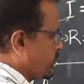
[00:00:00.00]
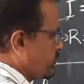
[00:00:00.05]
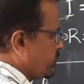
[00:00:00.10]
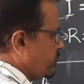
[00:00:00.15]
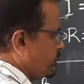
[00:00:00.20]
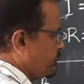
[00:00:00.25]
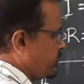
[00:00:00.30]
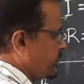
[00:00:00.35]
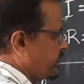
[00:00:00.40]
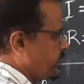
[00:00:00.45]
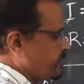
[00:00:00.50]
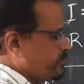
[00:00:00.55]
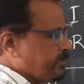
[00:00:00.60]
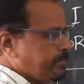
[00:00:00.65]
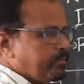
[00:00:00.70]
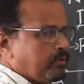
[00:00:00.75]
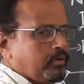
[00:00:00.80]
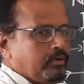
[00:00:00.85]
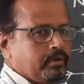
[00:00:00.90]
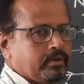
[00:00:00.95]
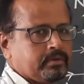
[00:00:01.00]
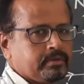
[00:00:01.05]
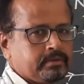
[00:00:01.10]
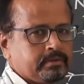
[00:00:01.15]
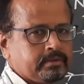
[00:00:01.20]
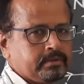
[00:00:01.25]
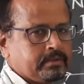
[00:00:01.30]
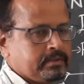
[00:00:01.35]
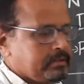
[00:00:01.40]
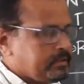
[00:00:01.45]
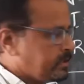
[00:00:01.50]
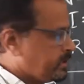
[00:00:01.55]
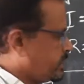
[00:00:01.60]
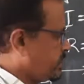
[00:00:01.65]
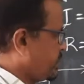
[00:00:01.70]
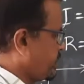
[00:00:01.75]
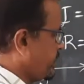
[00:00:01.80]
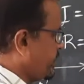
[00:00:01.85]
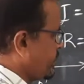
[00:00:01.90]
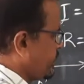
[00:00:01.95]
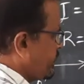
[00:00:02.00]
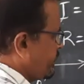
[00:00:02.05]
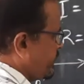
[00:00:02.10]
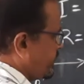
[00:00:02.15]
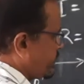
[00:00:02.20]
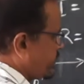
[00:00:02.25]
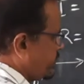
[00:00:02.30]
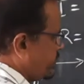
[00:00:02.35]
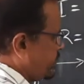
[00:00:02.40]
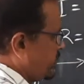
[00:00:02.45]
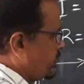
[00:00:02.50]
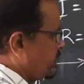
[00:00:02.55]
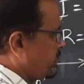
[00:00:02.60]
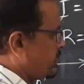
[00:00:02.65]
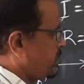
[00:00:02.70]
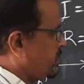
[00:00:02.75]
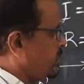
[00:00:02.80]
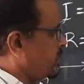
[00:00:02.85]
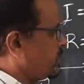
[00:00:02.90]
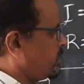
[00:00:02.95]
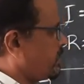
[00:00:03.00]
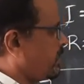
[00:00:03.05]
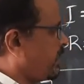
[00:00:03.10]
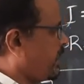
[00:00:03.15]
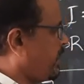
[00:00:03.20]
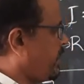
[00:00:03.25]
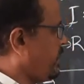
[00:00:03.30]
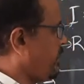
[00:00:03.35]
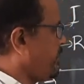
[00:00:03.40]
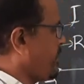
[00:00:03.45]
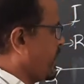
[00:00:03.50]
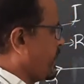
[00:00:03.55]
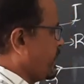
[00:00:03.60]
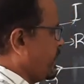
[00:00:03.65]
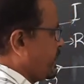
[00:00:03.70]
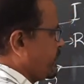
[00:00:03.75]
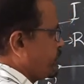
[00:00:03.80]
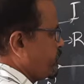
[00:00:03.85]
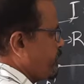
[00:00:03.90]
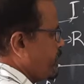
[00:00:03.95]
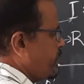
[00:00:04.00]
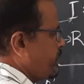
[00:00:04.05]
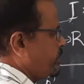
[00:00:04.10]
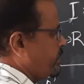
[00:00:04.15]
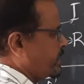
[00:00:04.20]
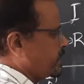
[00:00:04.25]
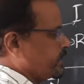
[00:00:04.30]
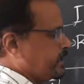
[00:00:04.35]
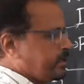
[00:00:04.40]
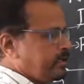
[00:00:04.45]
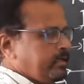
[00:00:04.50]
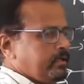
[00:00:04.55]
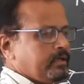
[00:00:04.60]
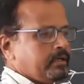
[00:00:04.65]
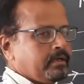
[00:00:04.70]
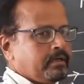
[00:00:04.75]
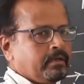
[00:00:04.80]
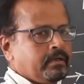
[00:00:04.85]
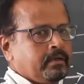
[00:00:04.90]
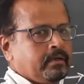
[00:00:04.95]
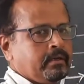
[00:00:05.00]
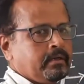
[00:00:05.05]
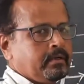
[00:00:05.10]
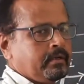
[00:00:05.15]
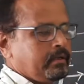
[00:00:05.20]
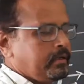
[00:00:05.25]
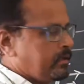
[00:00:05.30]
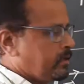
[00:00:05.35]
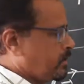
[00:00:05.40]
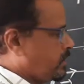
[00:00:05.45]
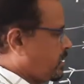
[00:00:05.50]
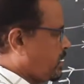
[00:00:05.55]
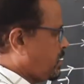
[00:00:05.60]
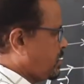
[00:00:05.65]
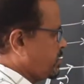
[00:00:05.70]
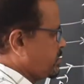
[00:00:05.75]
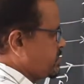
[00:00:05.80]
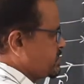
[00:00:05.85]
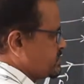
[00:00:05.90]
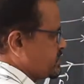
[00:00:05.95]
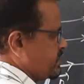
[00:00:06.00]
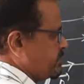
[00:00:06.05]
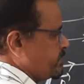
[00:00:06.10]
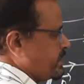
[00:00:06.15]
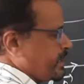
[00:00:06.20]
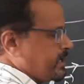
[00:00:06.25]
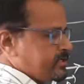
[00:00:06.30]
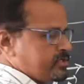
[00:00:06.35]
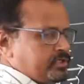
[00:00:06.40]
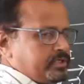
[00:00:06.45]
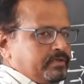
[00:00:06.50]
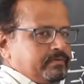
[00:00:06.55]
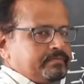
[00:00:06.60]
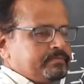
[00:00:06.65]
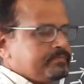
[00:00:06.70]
to the plane of the board. Area vector and magnetic moment vector are in the same direction.